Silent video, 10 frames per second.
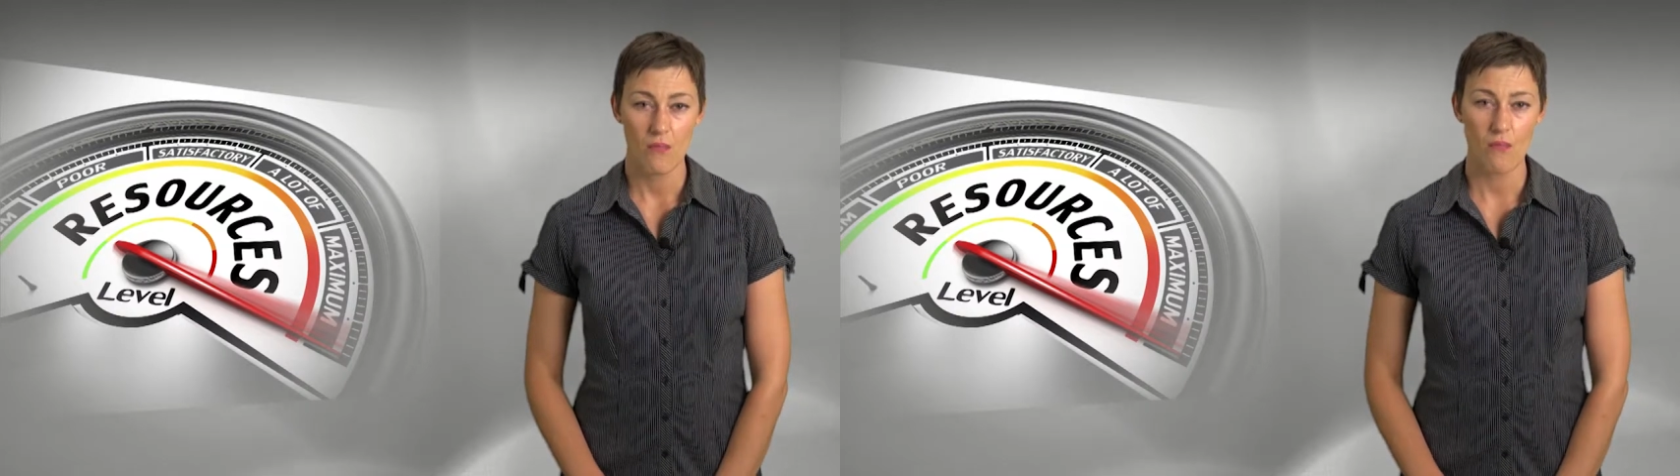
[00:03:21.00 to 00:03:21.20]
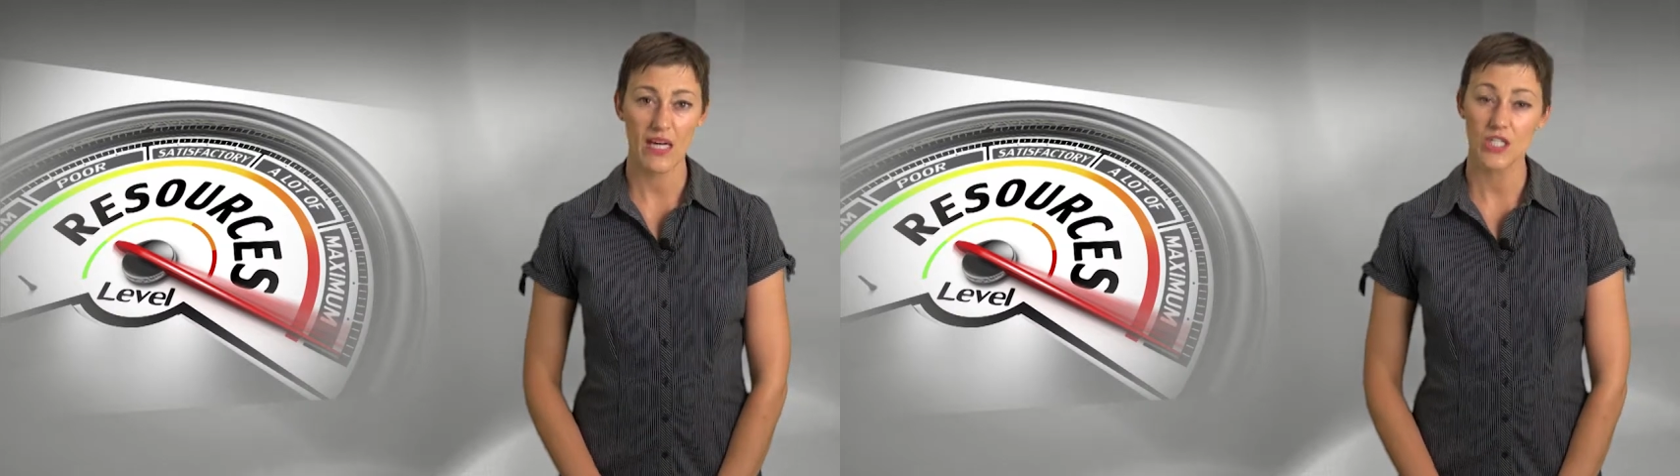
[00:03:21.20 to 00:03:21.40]

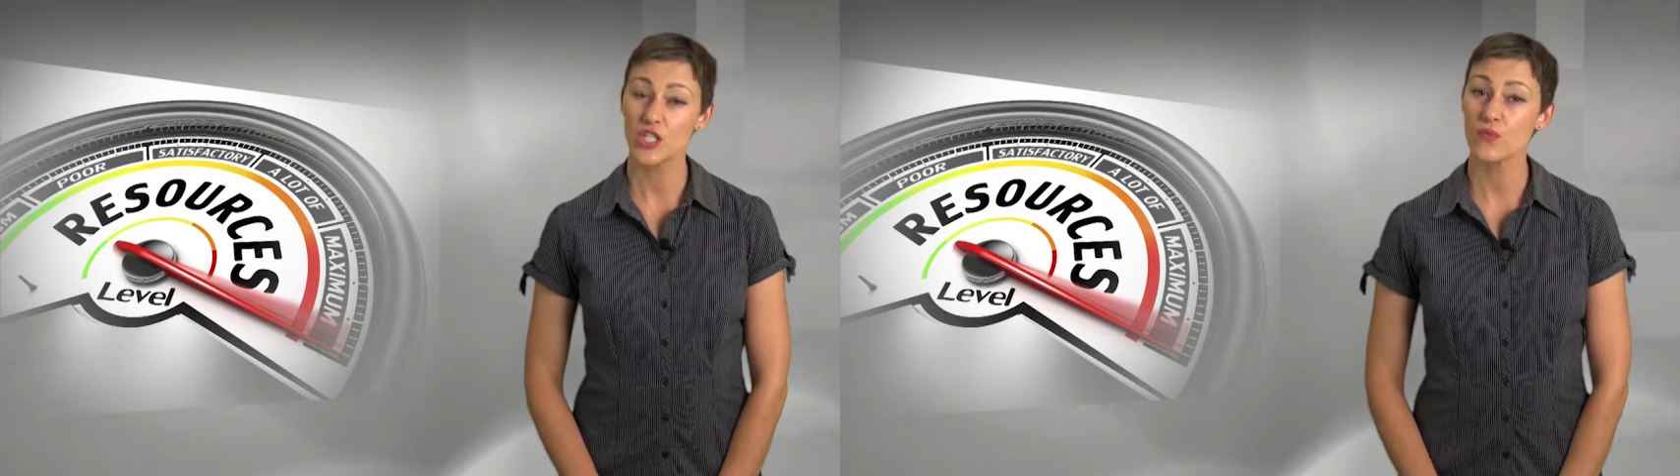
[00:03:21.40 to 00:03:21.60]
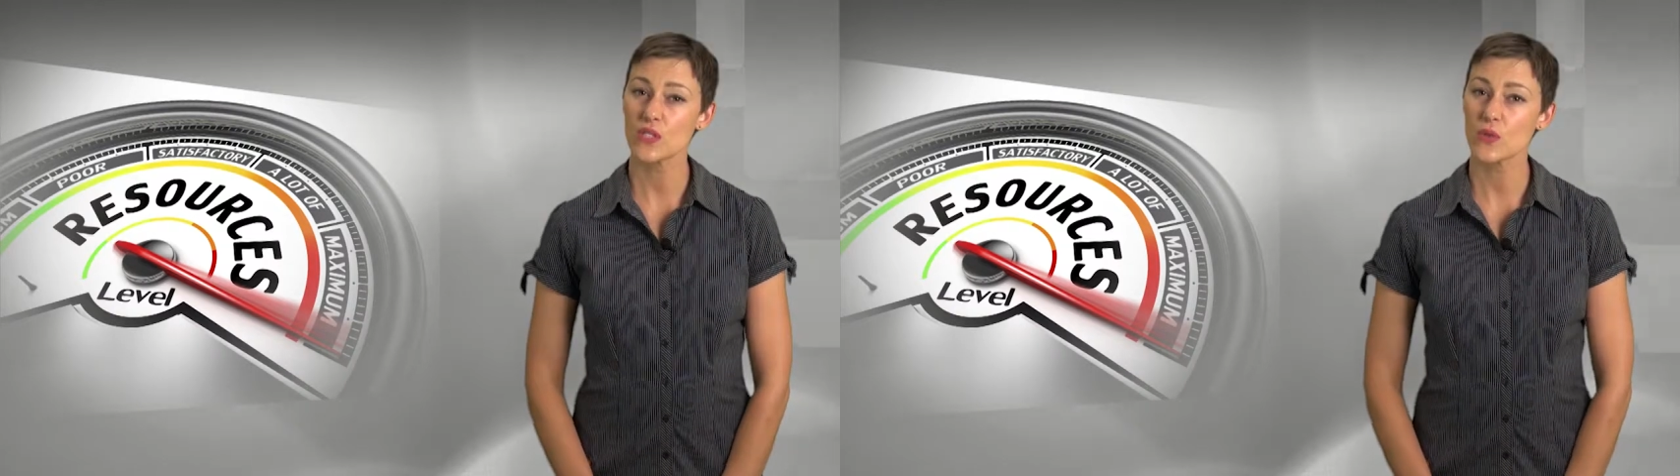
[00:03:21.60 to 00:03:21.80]

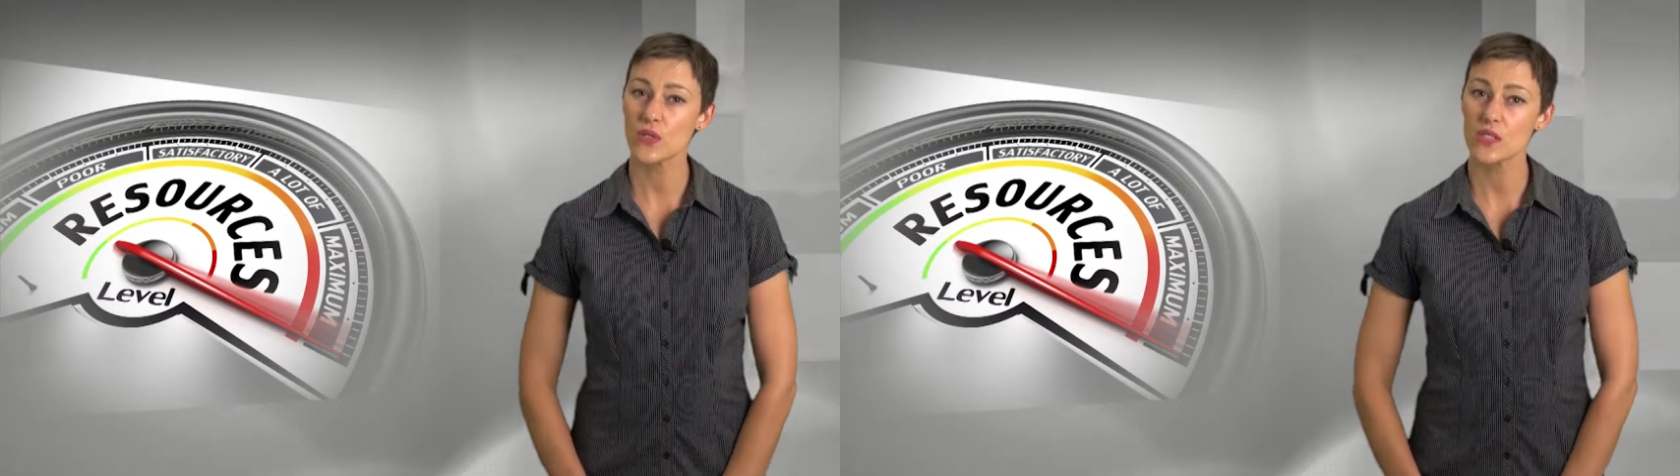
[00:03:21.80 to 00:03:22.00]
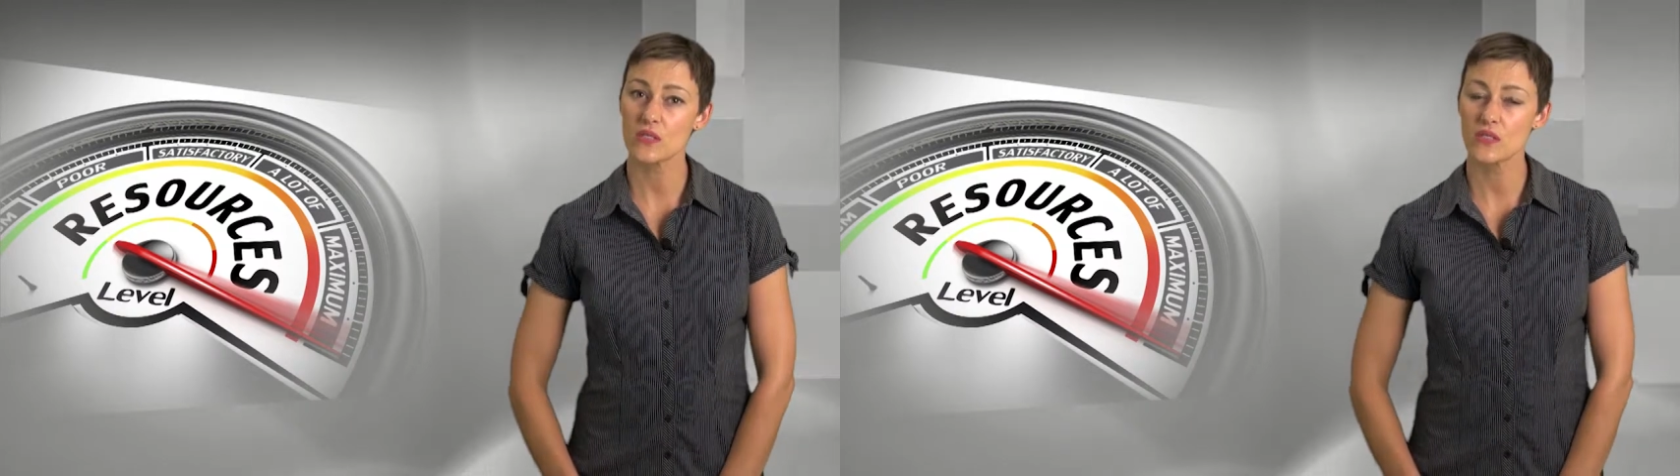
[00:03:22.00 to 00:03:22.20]
Managing
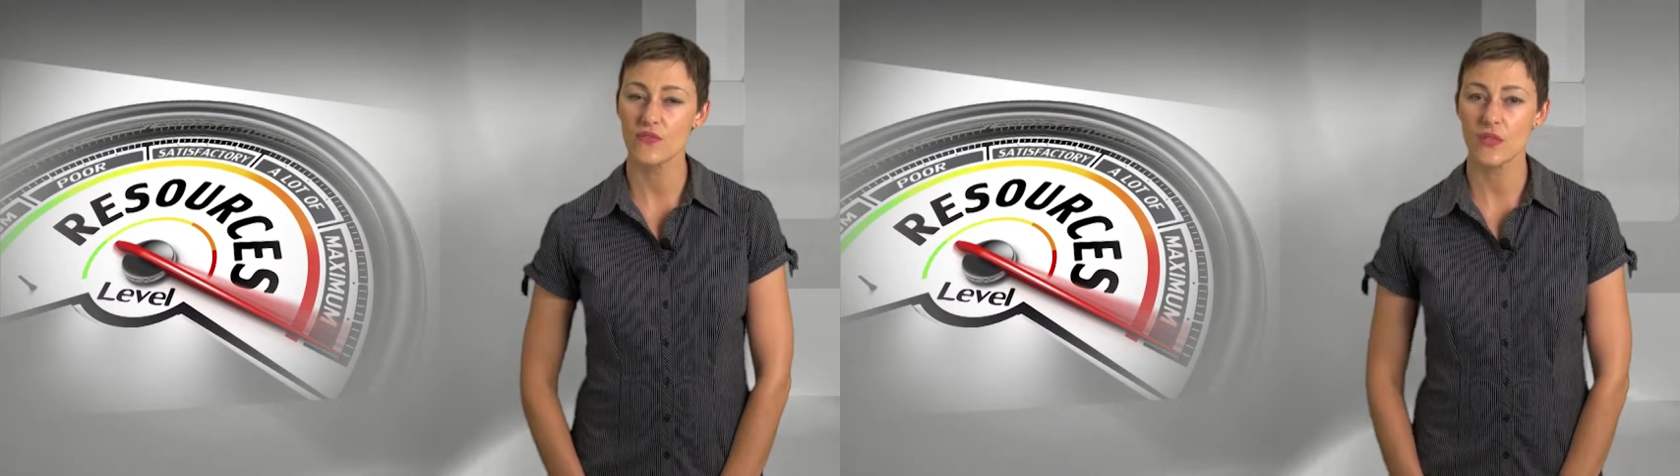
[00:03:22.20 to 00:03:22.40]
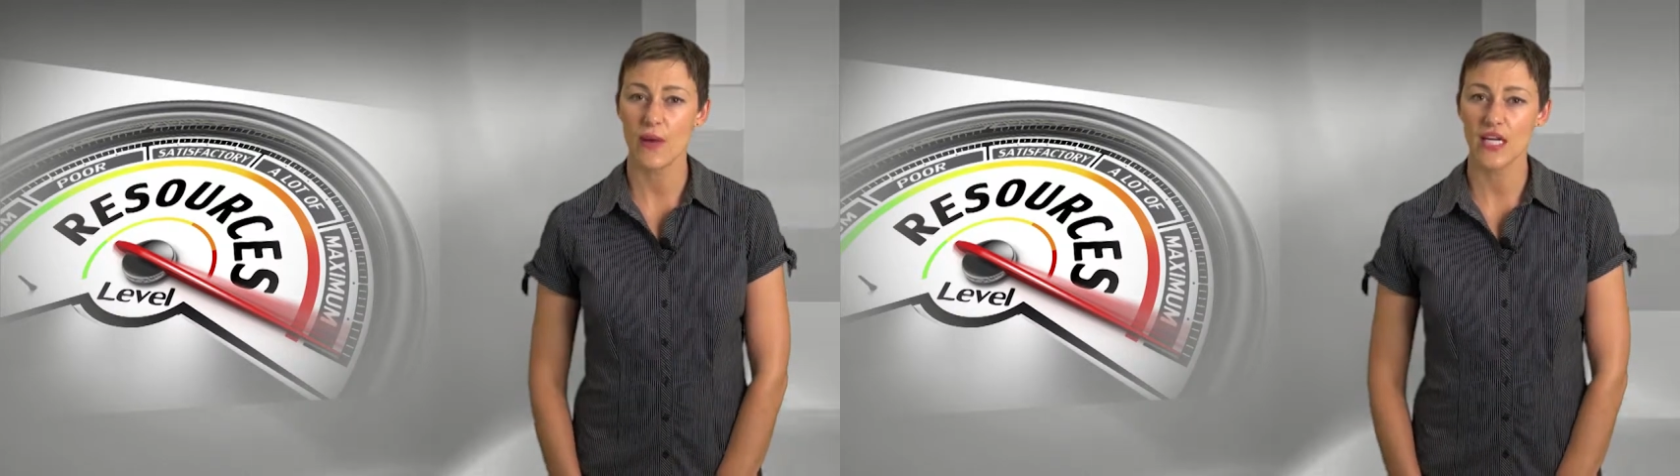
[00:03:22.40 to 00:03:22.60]
resources
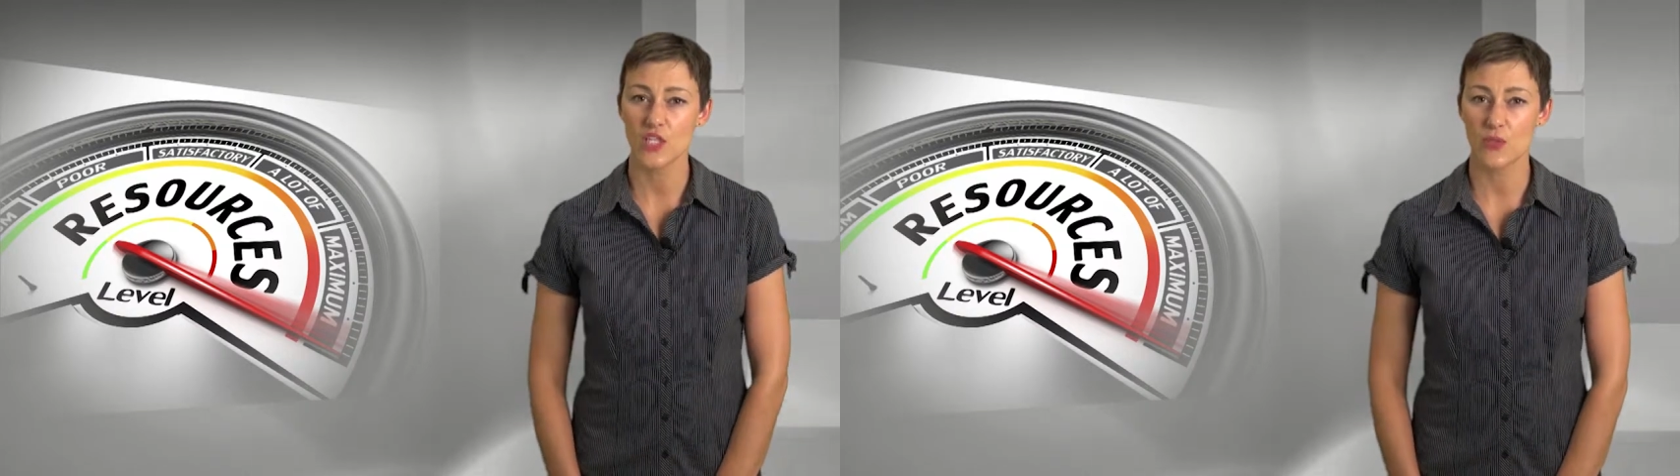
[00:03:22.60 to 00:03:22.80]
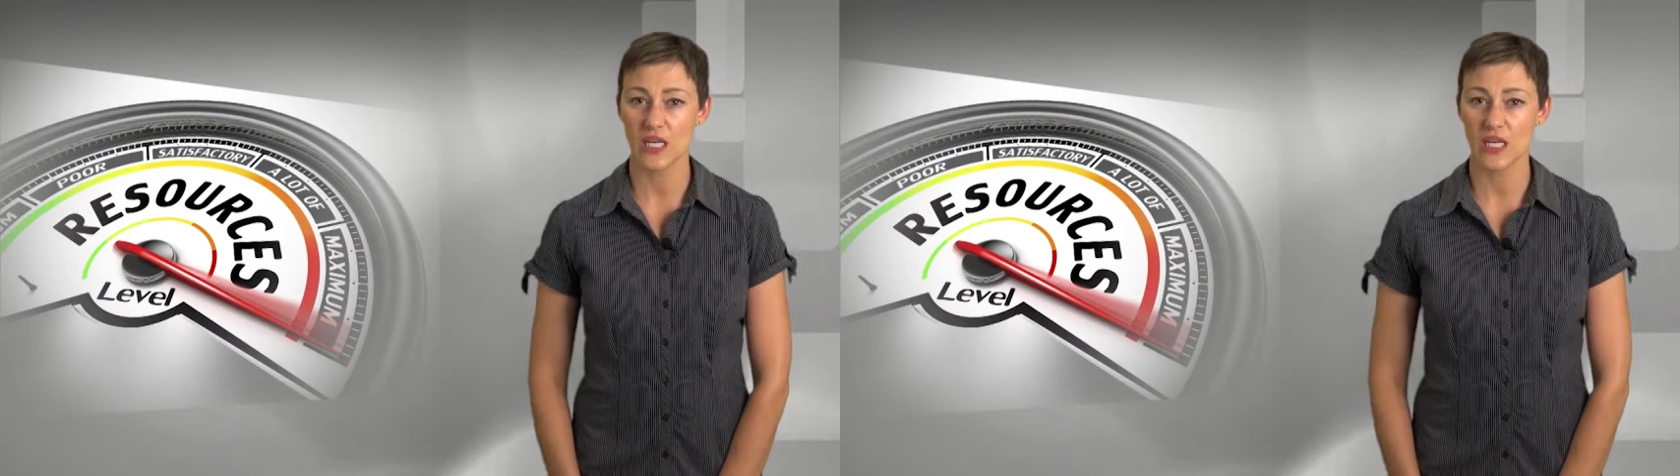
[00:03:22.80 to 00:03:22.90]
for the management